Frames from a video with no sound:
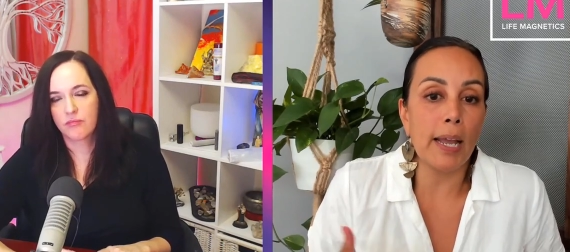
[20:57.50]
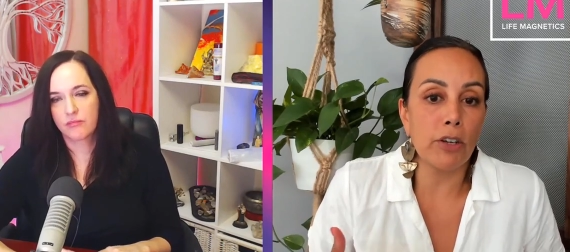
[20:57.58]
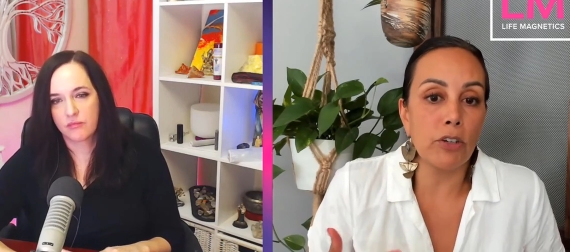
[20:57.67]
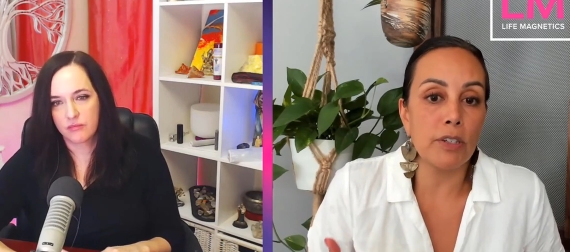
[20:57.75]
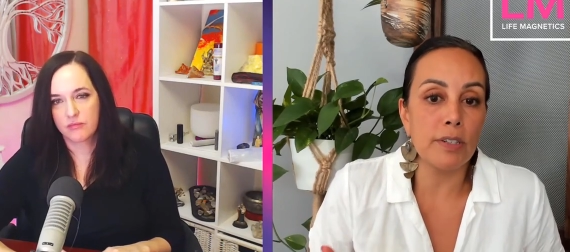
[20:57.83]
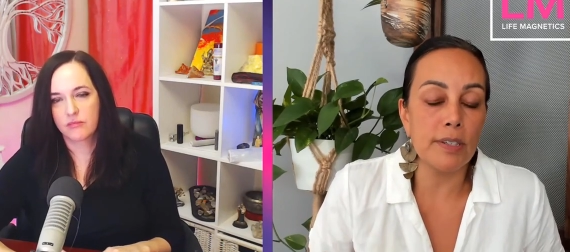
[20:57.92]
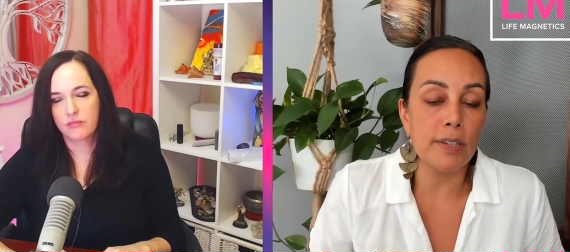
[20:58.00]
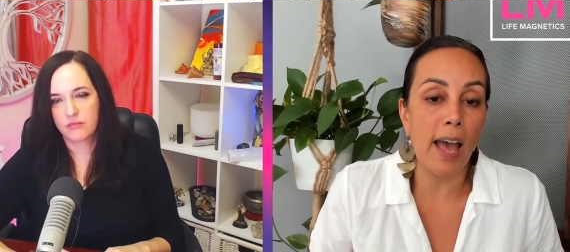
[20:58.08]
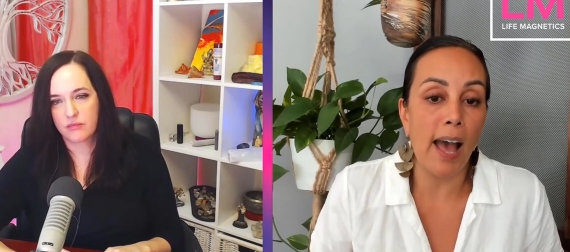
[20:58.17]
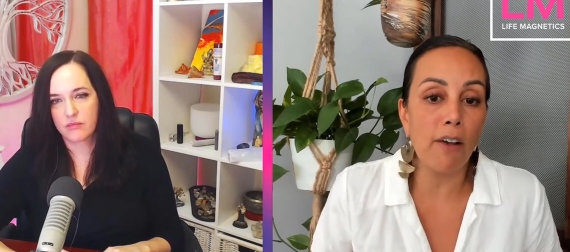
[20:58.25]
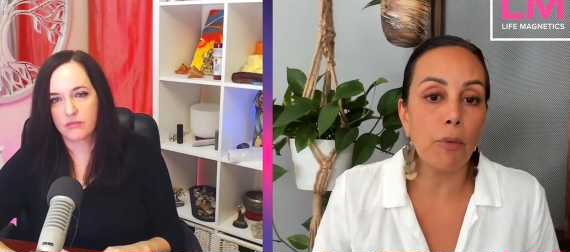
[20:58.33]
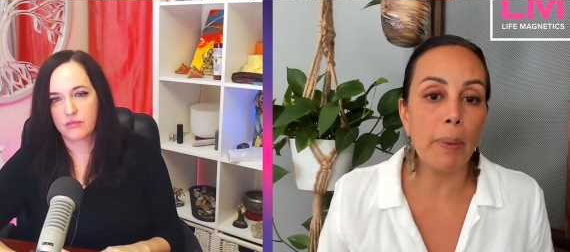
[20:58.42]
Speaker 1: and I could
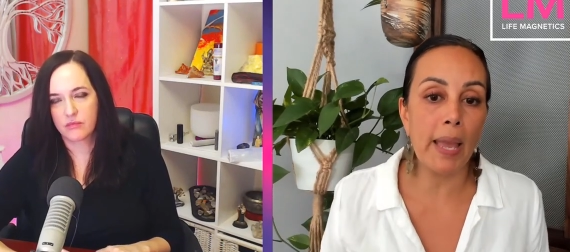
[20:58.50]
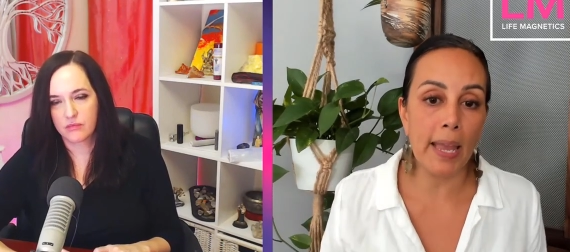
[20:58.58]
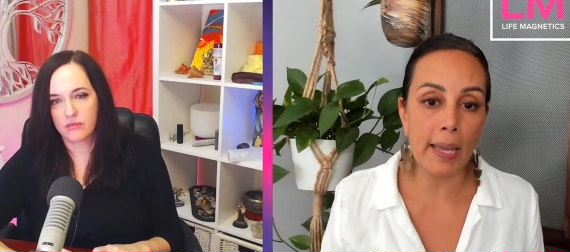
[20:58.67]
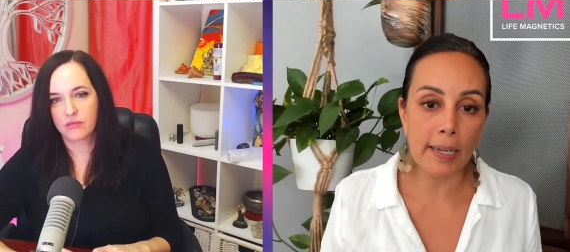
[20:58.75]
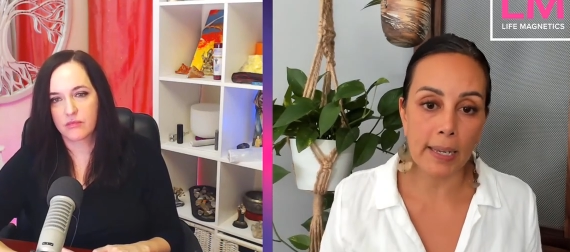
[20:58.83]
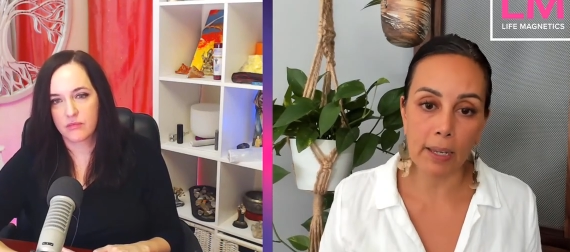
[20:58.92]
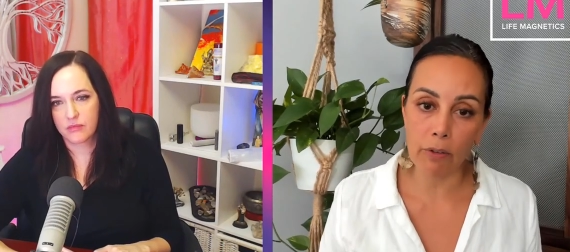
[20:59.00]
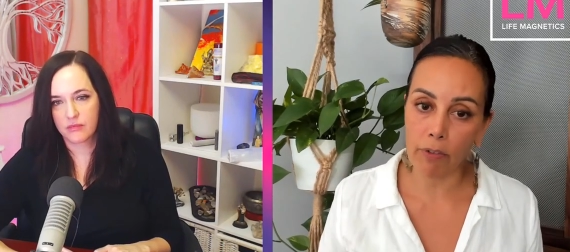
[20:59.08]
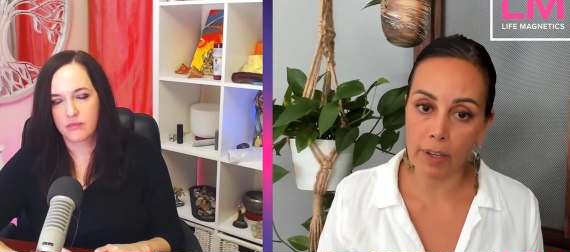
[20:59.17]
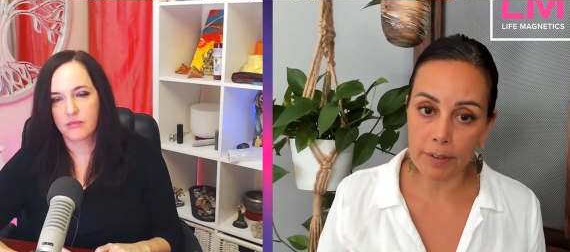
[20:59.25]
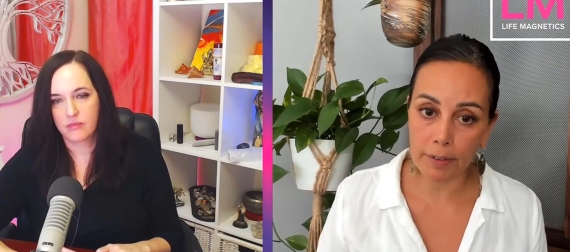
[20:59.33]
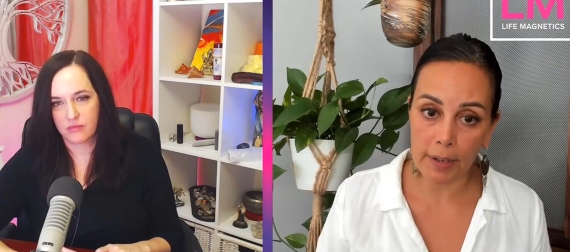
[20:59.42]
have a panic if
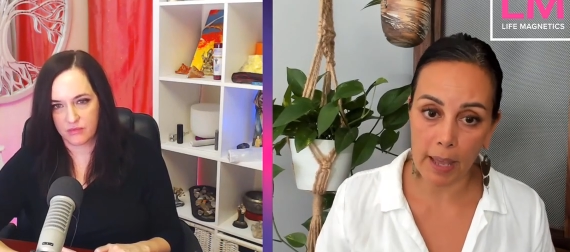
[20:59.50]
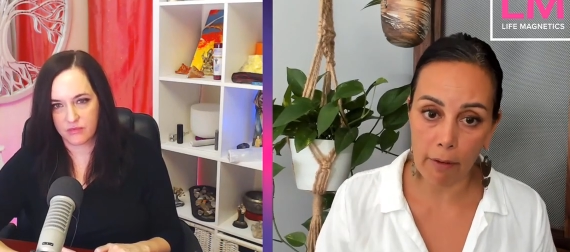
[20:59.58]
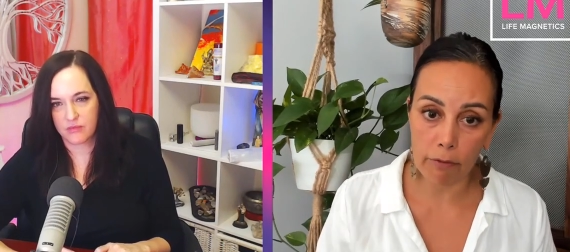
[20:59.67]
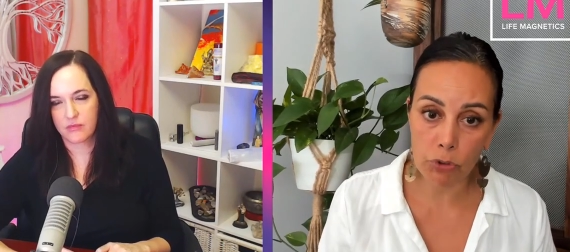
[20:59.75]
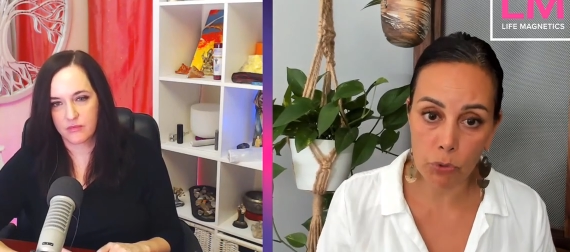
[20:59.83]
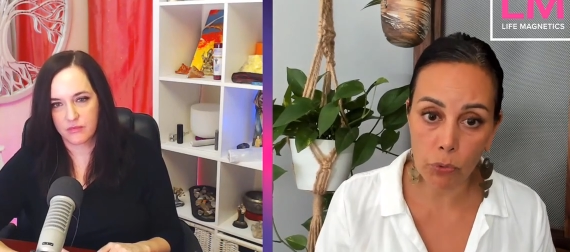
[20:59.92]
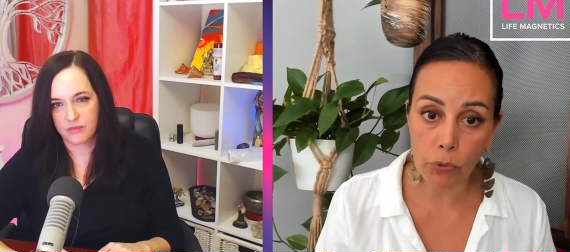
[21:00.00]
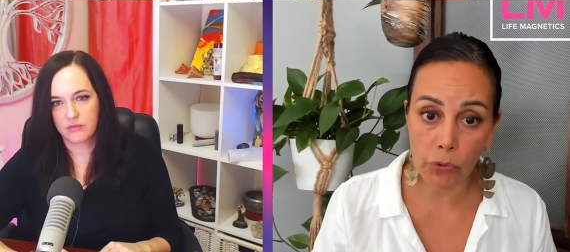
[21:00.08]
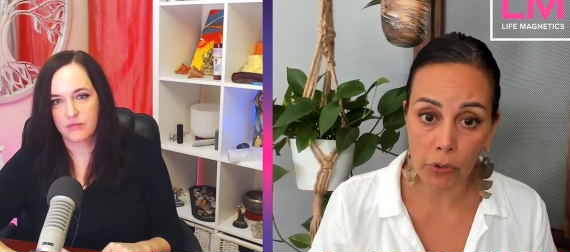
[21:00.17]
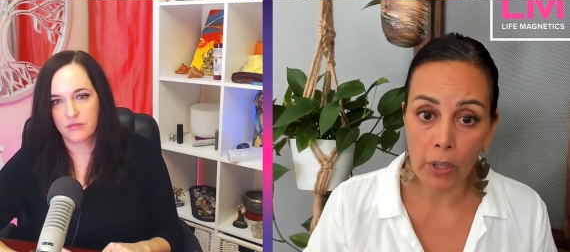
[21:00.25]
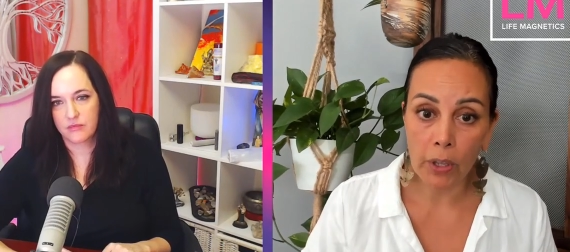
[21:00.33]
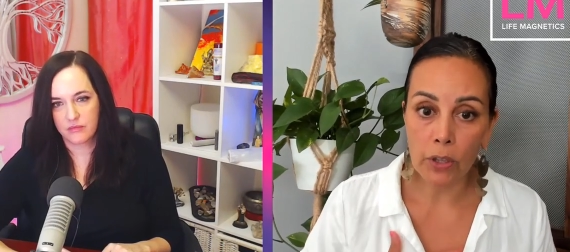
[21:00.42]
I didn't have
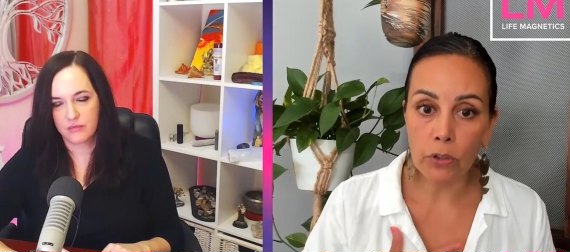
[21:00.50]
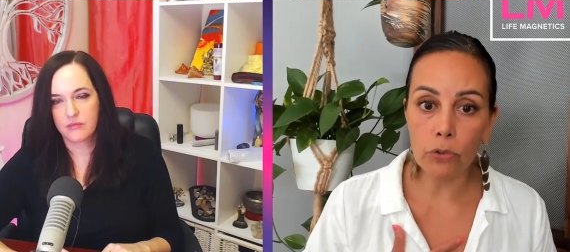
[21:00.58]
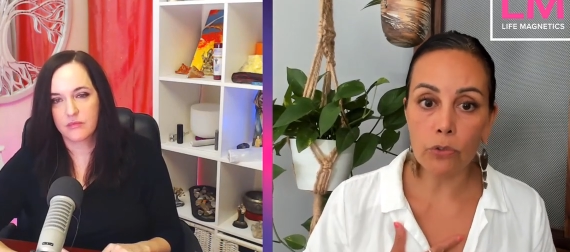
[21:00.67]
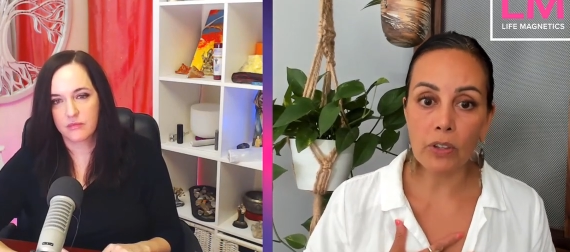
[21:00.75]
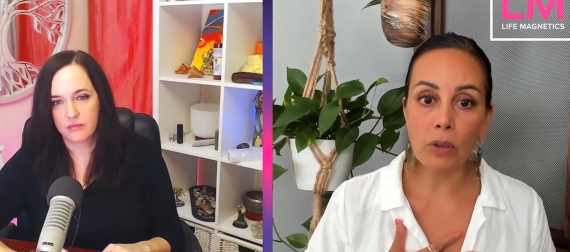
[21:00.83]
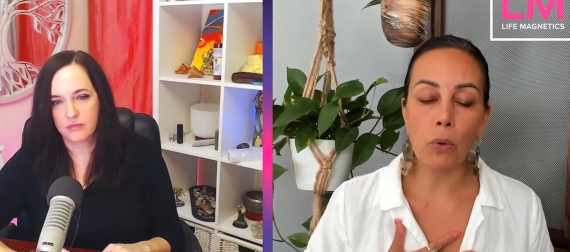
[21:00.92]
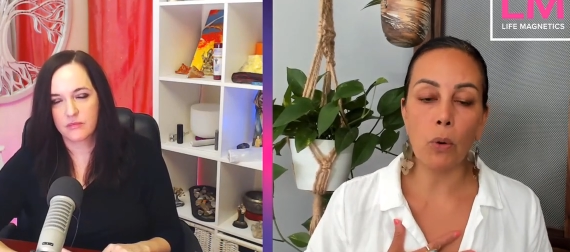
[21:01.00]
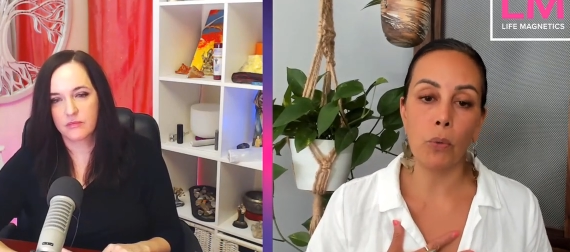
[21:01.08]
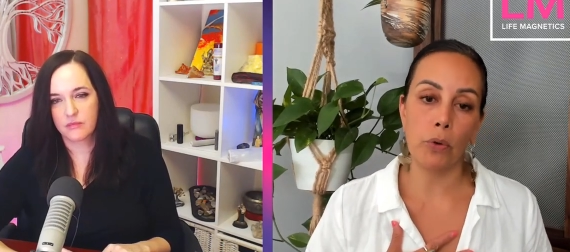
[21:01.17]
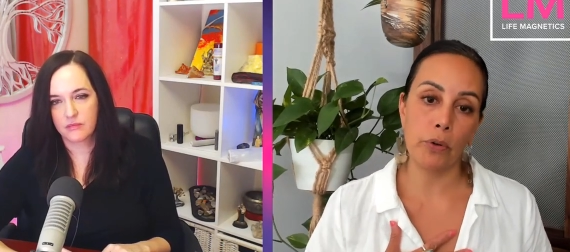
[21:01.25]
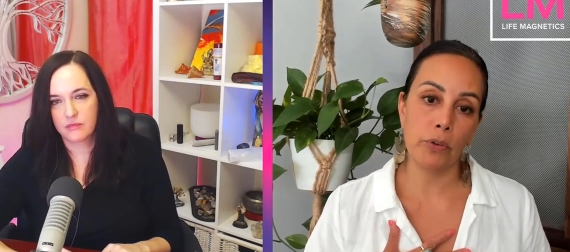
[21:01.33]
tools. Using what